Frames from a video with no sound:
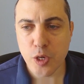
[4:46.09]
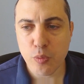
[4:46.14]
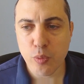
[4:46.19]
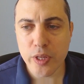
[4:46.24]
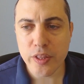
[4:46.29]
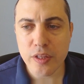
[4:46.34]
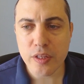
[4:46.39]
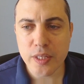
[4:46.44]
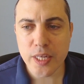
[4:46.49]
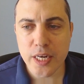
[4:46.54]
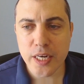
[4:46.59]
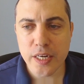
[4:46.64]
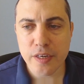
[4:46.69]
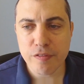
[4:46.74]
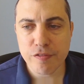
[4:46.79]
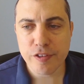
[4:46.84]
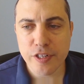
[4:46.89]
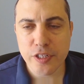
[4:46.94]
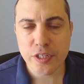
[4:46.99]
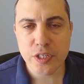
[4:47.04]
whether they
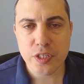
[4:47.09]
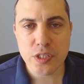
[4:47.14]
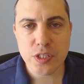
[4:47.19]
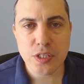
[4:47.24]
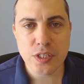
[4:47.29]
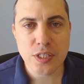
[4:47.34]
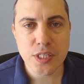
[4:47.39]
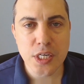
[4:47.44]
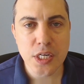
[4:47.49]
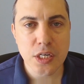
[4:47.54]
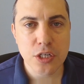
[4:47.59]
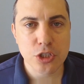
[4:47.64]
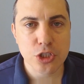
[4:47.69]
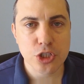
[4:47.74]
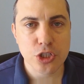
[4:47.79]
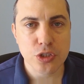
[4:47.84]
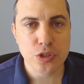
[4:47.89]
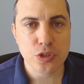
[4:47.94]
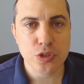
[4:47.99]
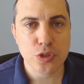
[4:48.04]
leave various
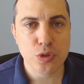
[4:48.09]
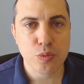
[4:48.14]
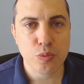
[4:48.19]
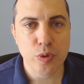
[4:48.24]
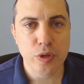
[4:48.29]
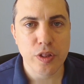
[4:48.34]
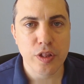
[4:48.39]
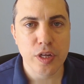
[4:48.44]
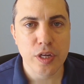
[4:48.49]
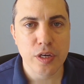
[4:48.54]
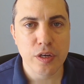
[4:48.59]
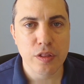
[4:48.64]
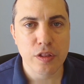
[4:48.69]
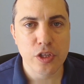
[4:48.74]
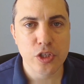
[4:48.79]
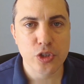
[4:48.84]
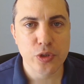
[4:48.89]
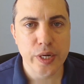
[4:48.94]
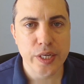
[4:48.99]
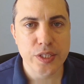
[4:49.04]
signatures within
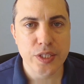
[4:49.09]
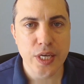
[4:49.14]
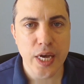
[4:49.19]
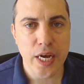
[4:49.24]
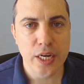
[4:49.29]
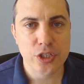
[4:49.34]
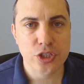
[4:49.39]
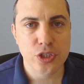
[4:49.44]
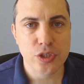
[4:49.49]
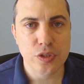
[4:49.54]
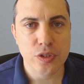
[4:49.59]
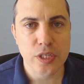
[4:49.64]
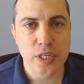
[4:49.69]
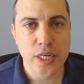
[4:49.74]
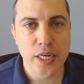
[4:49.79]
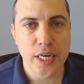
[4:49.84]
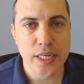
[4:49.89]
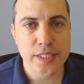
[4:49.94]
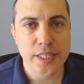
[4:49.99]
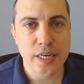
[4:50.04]
the transaction that
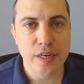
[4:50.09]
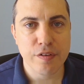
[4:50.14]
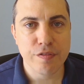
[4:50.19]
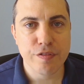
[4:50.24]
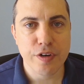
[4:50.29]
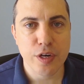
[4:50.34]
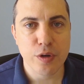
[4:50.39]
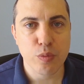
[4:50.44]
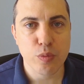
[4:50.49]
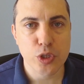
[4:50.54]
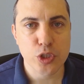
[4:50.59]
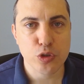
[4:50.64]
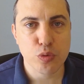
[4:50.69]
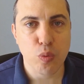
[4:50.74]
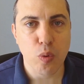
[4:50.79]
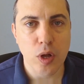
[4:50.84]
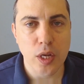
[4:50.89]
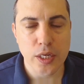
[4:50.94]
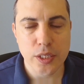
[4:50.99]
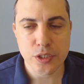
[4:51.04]
can identify which
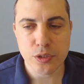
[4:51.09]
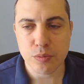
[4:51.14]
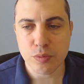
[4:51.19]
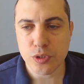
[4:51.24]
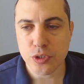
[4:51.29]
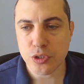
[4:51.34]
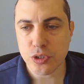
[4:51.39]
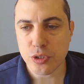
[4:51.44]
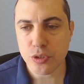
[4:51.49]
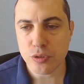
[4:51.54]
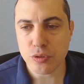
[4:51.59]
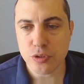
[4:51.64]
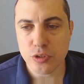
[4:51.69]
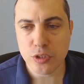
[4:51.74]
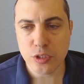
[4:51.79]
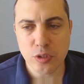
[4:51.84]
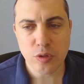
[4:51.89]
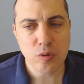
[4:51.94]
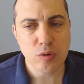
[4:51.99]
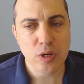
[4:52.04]
wallet was
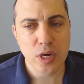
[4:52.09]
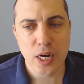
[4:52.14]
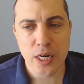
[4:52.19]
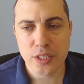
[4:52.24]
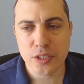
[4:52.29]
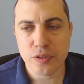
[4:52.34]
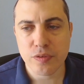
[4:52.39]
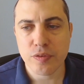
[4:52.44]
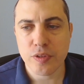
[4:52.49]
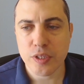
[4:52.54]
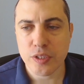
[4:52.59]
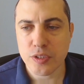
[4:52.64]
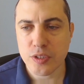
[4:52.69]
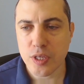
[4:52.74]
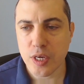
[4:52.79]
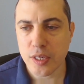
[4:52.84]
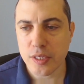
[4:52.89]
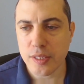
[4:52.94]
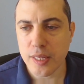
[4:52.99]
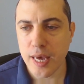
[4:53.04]
used, and all kinds of things
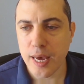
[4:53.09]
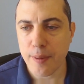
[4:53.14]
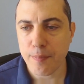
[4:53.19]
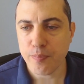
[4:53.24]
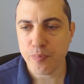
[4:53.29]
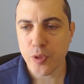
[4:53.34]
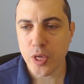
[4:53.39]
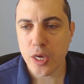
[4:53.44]
like that.